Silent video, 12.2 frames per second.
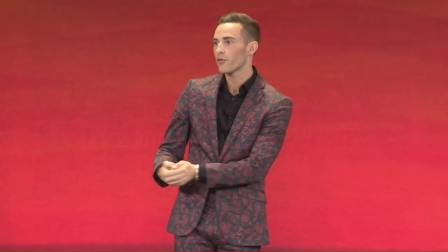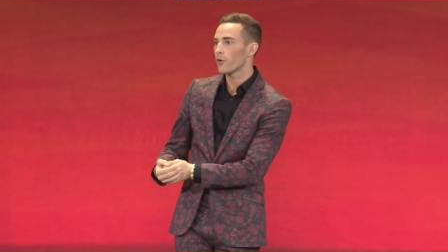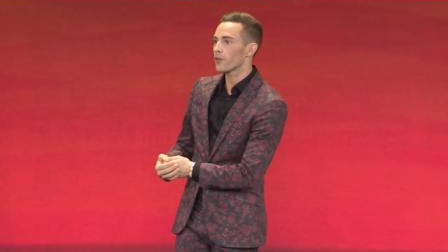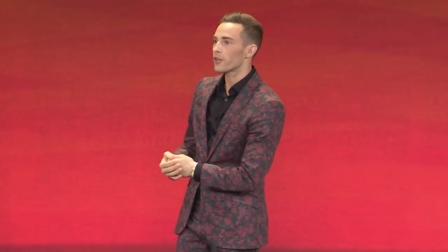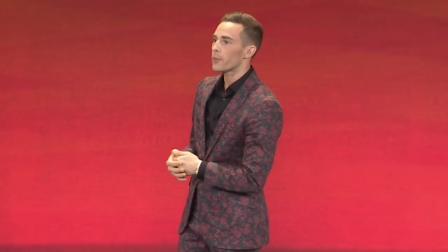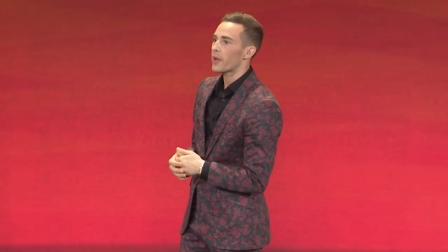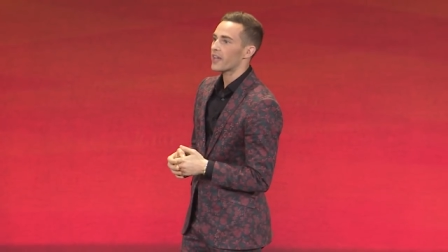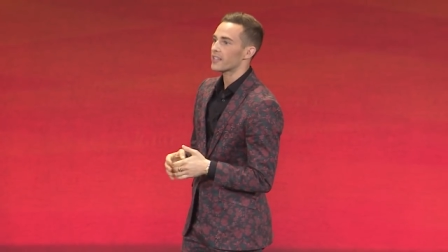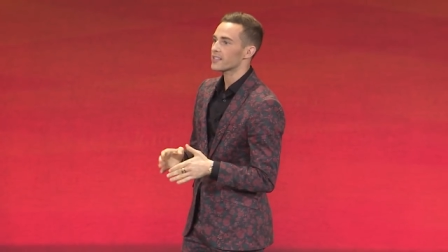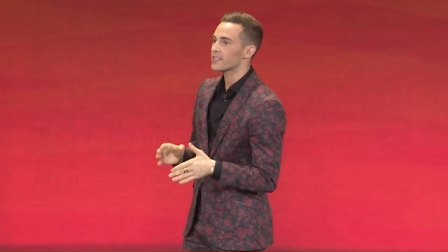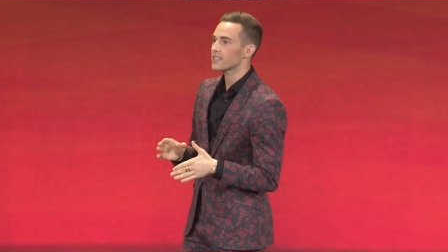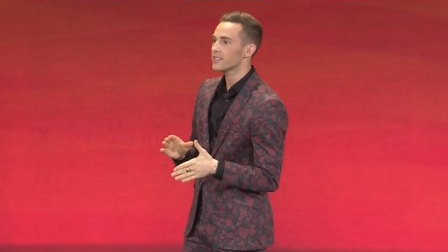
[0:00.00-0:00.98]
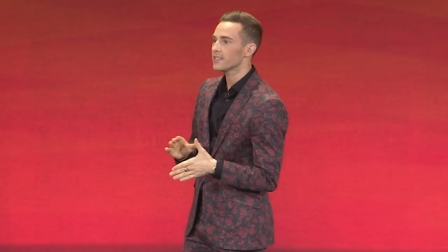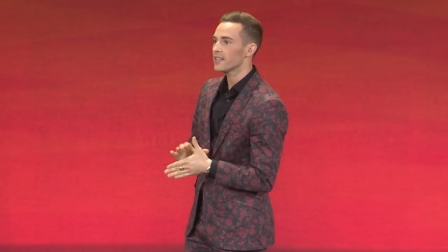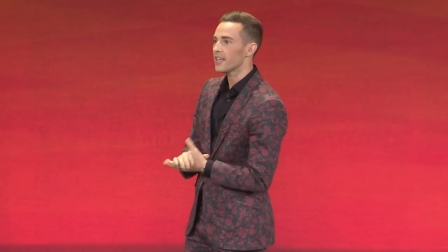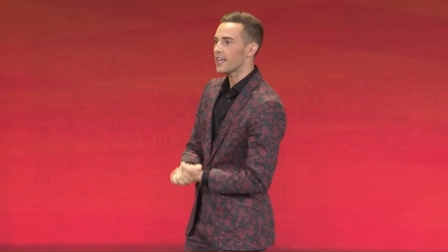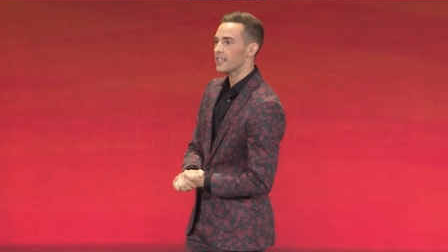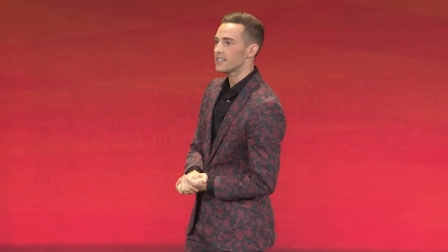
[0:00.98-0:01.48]
for the past
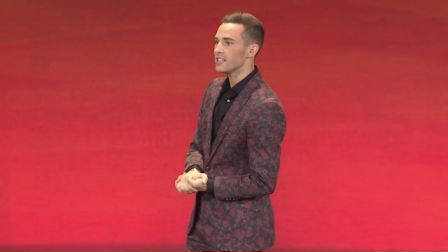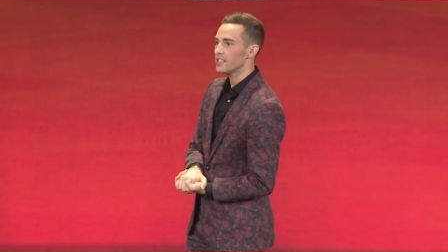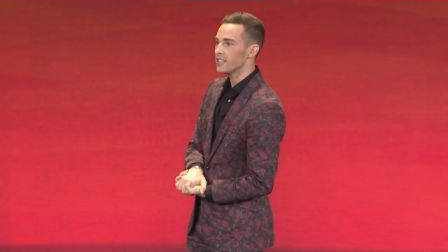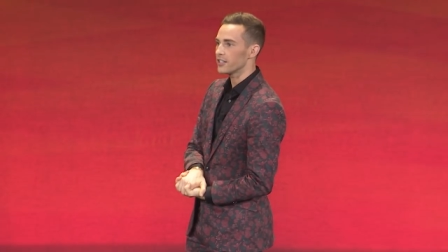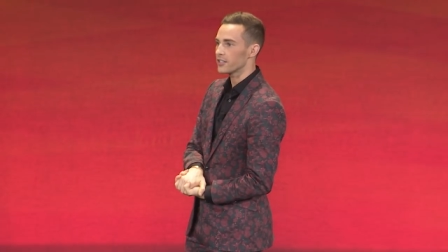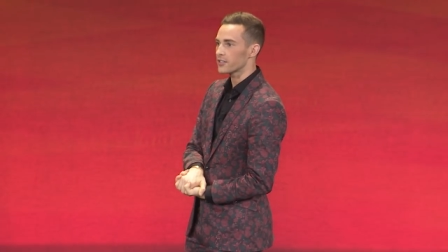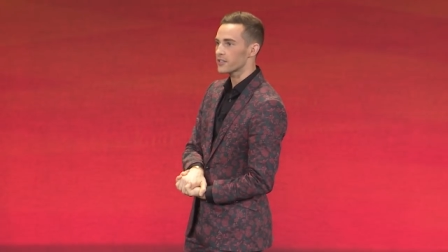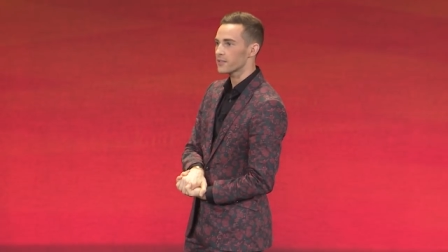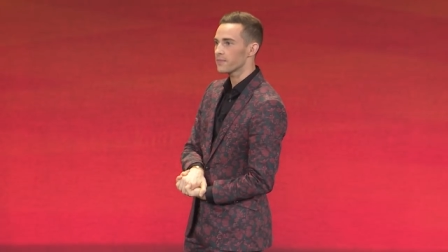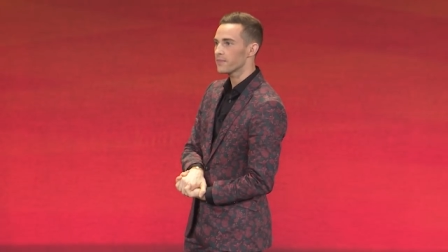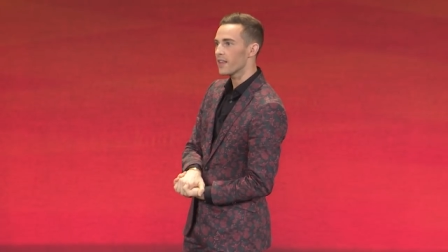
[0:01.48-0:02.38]
18 years.